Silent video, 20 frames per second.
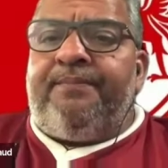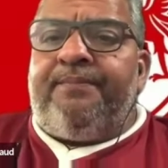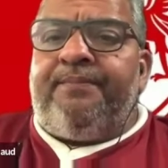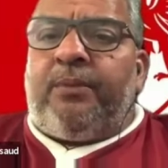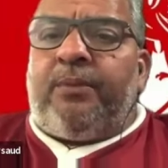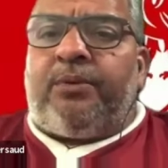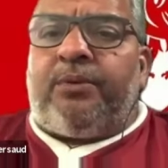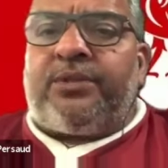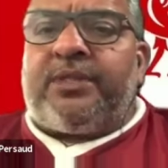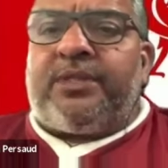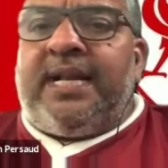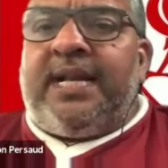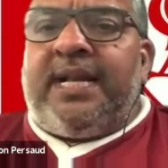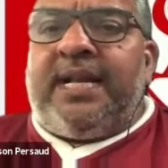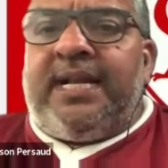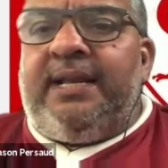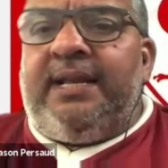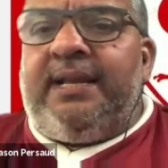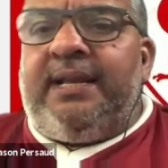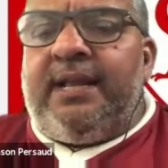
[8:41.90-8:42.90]
There wasn't
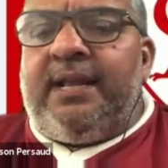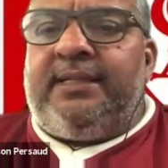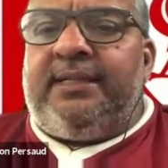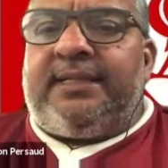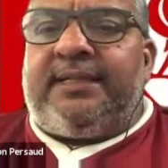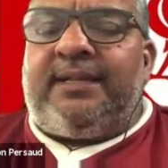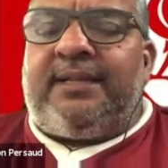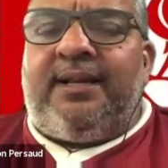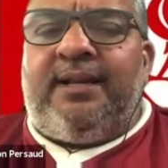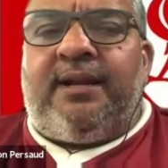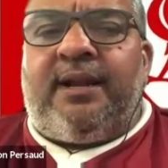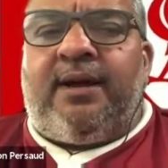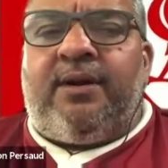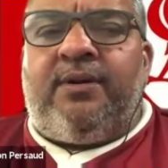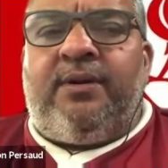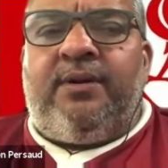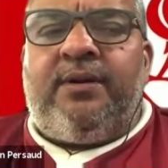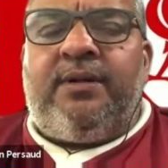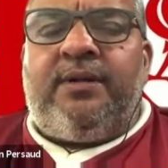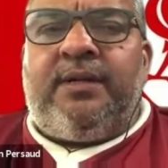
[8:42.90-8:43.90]
any,
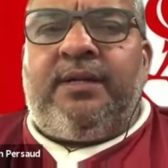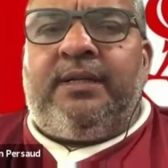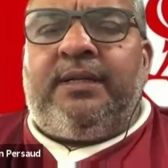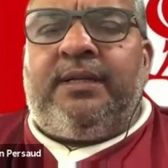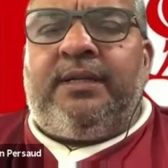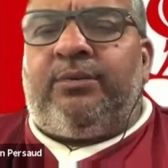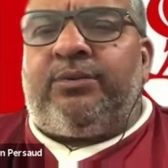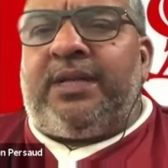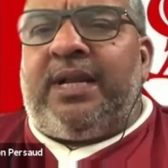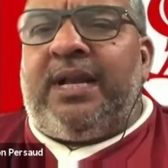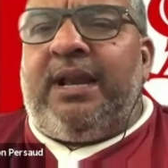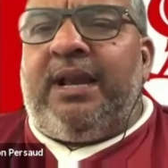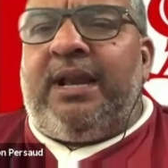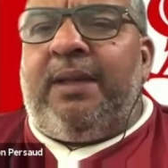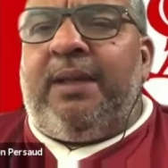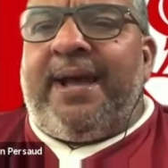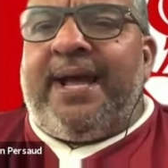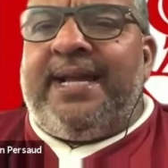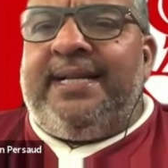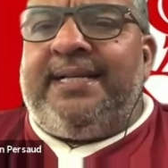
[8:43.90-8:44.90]
there wasn't any
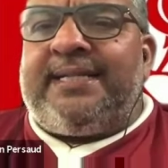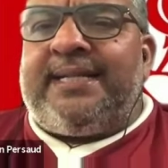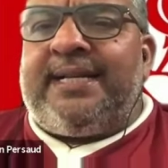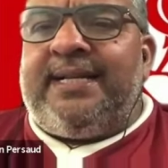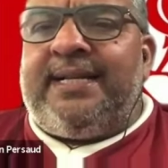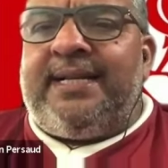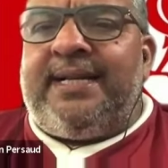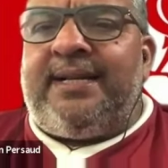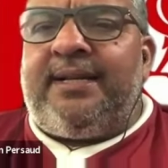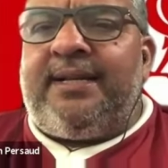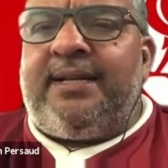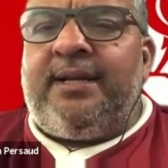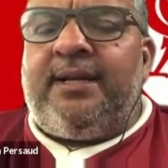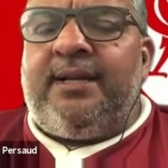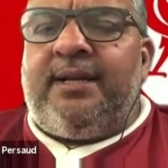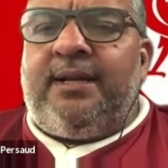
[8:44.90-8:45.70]
pace in it.